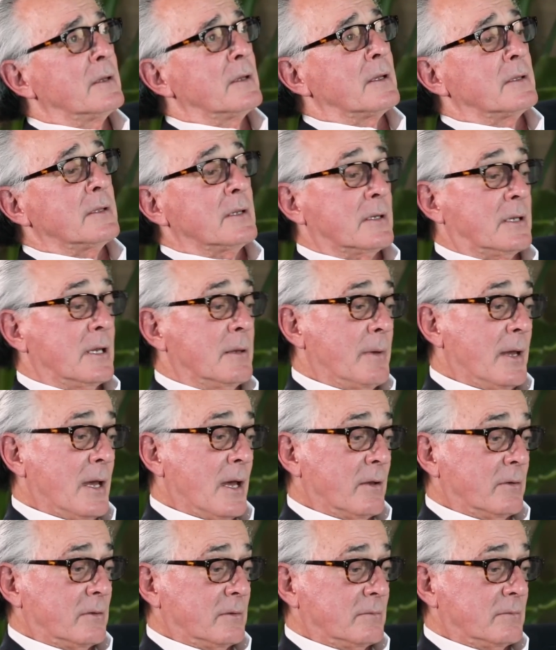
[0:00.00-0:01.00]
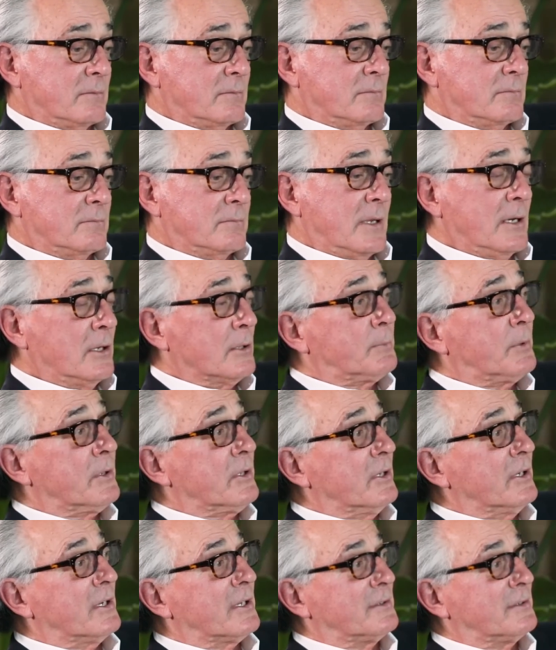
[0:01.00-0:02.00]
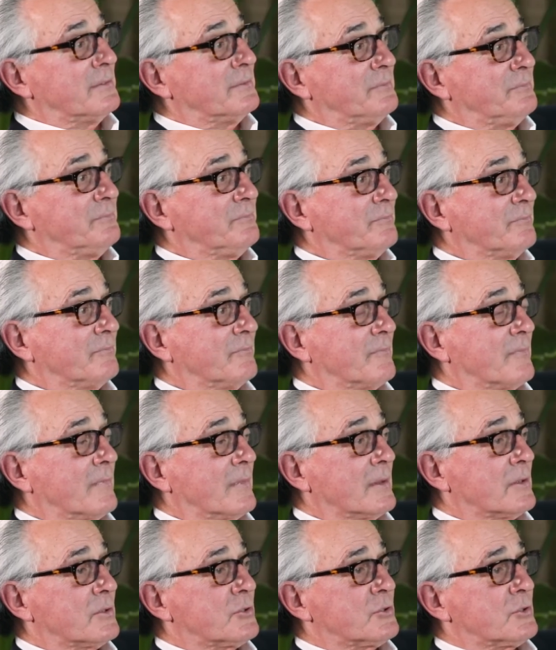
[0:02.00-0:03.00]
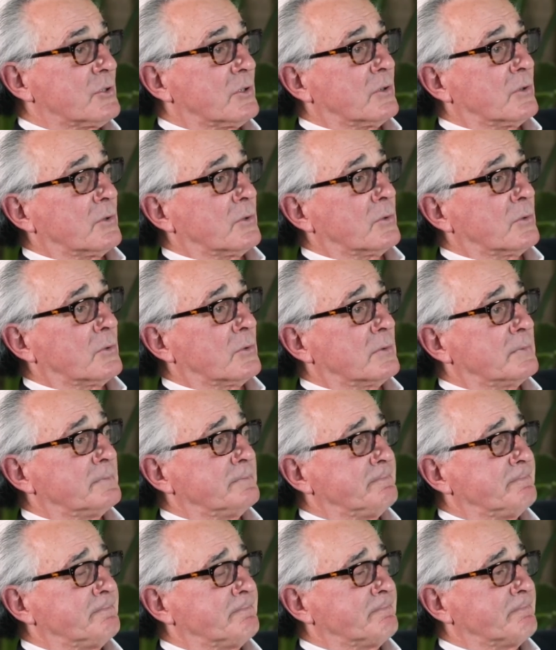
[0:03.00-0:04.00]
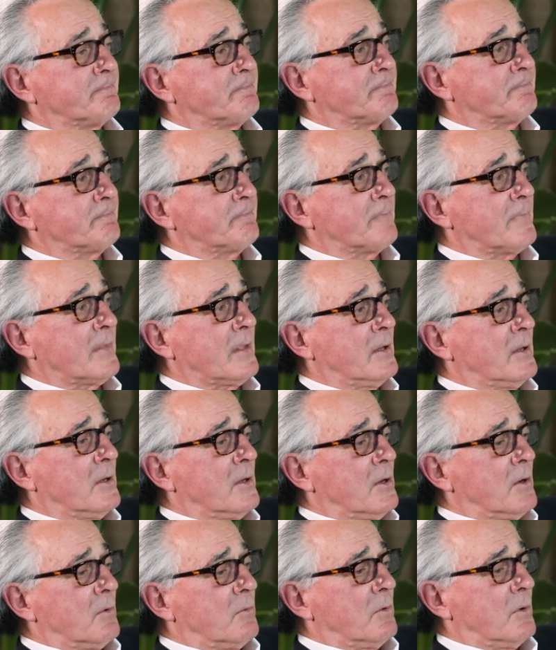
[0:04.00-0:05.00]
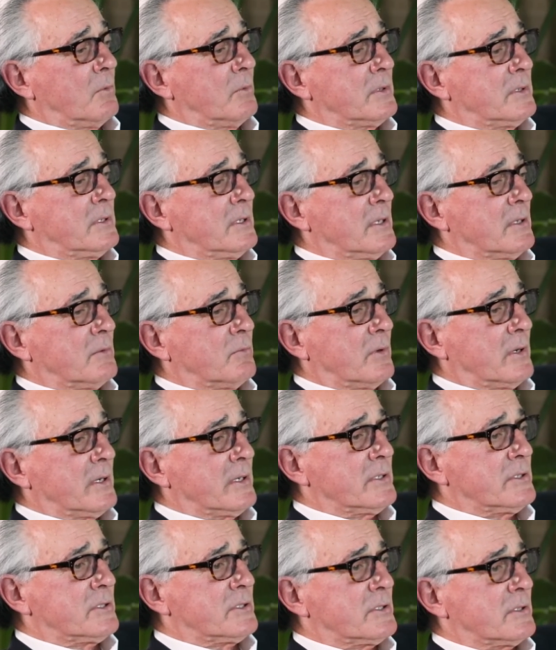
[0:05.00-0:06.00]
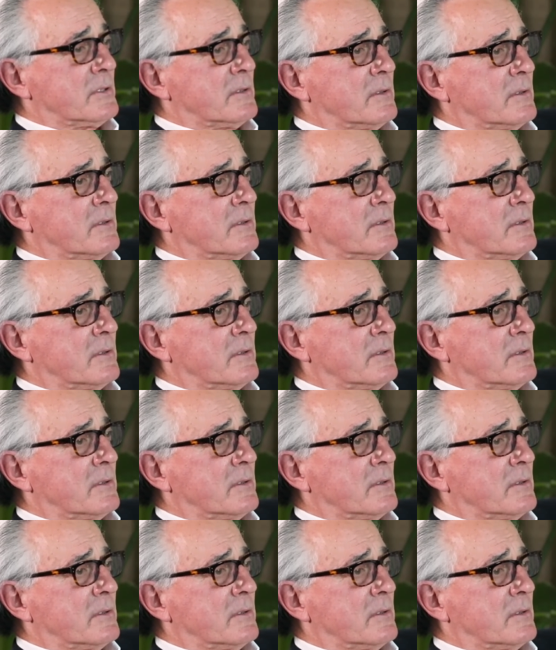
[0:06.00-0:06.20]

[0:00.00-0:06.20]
And then it came out and it looked pretty good. So what we did was